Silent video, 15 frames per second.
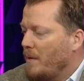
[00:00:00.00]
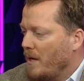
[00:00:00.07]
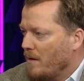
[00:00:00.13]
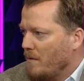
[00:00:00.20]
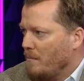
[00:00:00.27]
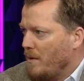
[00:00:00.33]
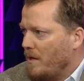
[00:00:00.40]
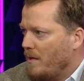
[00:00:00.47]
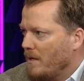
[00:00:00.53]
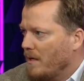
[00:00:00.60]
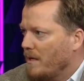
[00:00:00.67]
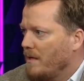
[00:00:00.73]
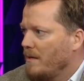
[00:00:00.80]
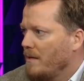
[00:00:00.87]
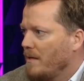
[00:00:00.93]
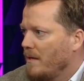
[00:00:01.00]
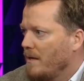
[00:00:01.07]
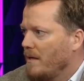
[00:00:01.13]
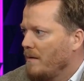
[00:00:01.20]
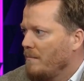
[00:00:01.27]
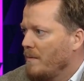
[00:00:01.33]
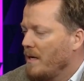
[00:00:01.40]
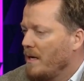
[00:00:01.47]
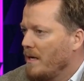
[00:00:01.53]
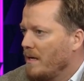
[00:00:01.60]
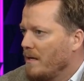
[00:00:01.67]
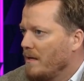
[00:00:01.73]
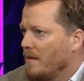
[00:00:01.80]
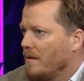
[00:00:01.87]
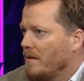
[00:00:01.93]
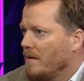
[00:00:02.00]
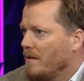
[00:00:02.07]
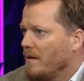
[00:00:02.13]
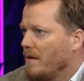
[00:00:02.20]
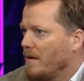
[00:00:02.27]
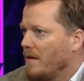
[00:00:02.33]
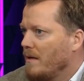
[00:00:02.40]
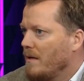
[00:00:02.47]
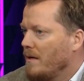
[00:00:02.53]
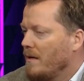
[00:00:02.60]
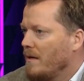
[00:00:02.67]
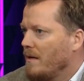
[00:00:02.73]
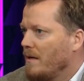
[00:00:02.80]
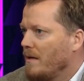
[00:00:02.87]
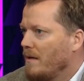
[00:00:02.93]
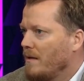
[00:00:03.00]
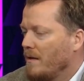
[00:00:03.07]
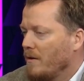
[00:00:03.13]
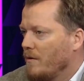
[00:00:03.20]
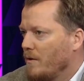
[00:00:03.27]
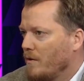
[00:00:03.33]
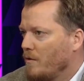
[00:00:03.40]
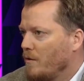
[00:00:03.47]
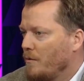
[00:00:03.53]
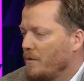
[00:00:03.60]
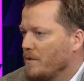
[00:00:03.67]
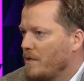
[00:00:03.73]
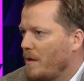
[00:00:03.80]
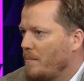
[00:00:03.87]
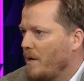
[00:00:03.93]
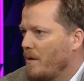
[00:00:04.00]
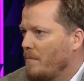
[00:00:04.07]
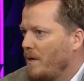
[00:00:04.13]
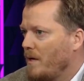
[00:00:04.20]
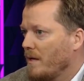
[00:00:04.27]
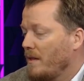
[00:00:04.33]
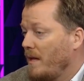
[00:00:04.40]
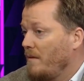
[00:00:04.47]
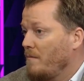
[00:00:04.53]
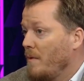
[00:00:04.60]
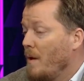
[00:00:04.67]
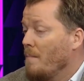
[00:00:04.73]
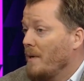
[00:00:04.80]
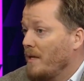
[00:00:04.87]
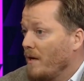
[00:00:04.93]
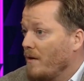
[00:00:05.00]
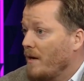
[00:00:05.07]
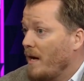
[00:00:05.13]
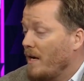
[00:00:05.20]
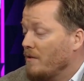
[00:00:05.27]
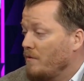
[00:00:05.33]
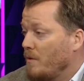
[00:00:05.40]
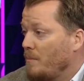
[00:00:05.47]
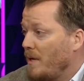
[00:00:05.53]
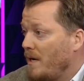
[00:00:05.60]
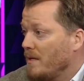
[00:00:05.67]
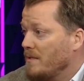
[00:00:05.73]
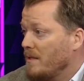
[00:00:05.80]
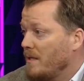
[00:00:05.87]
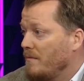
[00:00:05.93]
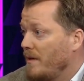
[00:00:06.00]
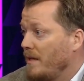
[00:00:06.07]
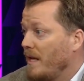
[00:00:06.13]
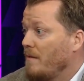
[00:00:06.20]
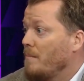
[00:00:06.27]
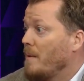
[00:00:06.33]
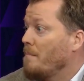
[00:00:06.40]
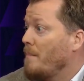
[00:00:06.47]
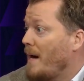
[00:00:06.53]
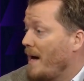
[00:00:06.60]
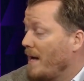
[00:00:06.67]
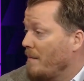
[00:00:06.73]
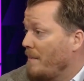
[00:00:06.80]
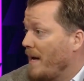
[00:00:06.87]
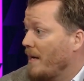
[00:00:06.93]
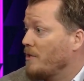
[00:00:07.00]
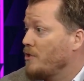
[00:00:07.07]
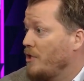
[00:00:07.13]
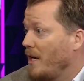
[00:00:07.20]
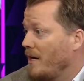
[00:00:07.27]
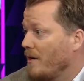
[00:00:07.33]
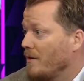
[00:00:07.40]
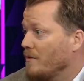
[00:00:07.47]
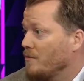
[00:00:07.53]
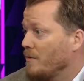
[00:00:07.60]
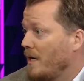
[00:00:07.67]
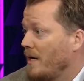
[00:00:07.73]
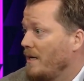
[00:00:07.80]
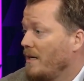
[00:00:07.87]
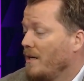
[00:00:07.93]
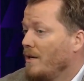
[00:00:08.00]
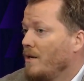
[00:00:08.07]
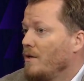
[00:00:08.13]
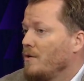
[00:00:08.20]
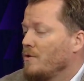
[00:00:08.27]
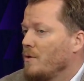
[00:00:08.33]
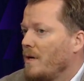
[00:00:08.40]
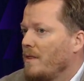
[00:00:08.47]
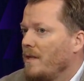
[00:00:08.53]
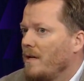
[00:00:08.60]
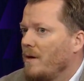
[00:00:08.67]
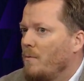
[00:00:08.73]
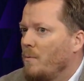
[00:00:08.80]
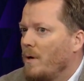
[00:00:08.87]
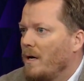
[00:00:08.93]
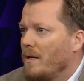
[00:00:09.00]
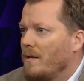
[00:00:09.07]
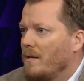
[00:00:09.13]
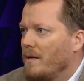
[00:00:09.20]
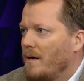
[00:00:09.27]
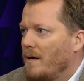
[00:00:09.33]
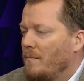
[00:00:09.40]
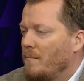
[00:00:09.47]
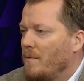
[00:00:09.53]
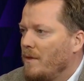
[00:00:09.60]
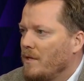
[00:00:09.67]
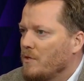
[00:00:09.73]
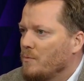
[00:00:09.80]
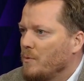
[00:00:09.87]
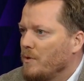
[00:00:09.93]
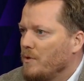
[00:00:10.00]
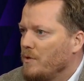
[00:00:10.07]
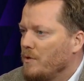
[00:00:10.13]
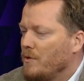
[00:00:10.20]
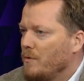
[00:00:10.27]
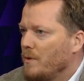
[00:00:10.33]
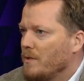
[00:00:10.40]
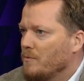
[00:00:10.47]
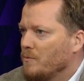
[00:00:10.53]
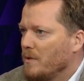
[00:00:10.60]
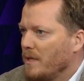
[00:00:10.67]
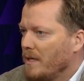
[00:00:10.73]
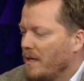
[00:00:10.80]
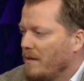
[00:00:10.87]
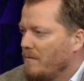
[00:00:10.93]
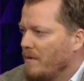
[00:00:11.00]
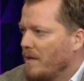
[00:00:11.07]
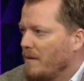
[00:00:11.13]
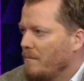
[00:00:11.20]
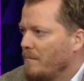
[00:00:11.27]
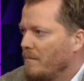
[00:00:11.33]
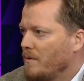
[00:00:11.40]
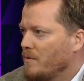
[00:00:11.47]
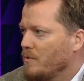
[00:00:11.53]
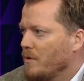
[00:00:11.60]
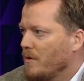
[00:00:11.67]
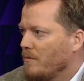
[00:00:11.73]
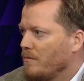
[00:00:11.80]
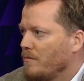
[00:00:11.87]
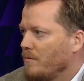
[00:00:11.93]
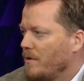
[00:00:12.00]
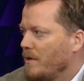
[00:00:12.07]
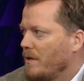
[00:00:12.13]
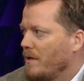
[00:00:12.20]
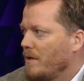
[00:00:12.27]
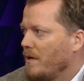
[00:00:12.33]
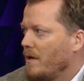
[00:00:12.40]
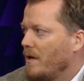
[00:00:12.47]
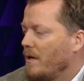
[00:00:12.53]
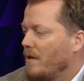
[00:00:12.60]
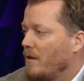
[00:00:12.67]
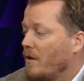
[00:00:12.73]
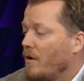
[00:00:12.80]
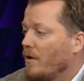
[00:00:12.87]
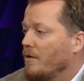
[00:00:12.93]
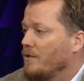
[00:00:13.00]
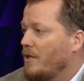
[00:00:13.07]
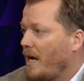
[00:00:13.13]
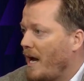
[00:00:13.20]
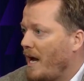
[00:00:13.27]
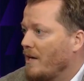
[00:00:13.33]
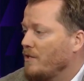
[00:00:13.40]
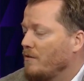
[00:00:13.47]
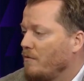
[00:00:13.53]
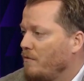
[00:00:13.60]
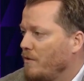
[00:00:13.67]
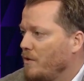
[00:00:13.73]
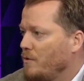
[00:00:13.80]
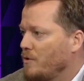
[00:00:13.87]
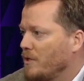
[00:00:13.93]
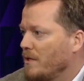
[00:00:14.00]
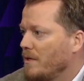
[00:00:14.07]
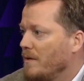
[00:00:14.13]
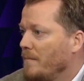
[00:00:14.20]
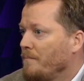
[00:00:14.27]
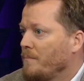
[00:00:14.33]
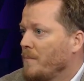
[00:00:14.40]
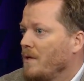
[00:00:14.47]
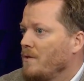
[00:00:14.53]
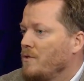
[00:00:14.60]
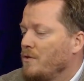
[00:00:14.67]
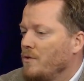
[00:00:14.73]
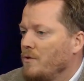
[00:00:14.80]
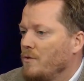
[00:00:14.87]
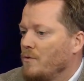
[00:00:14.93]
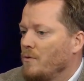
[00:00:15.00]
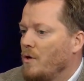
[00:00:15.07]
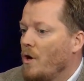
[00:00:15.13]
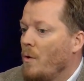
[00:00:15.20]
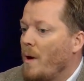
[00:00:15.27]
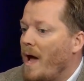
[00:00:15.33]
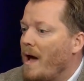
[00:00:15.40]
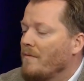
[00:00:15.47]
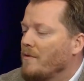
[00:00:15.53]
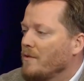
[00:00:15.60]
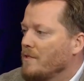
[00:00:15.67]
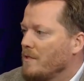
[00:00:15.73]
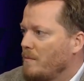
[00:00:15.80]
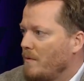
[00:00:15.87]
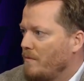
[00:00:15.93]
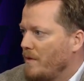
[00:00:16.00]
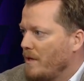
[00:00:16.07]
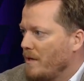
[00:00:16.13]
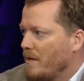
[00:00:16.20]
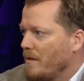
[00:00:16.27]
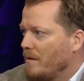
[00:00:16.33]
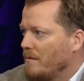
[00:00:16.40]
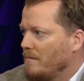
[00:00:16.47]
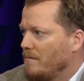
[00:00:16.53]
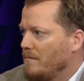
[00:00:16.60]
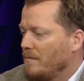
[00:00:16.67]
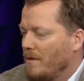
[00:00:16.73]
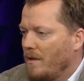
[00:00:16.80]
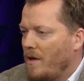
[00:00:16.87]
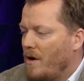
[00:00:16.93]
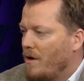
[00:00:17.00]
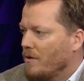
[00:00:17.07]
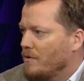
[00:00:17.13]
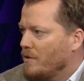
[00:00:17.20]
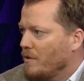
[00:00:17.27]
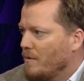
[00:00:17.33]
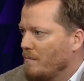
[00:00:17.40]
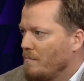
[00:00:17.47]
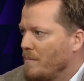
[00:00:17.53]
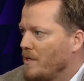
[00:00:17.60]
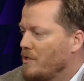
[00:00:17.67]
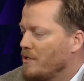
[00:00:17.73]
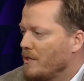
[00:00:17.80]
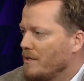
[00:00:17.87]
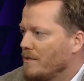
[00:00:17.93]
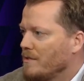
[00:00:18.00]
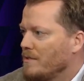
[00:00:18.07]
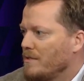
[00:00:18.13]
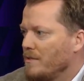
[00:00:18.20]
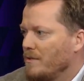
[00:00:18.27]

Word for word: parabolic their growth is not parabolic. But they are cash flow positive, and they have been buying back shares, right? So I think what this would do is really give them sort of a large cash infusion to go after some of their long-term missions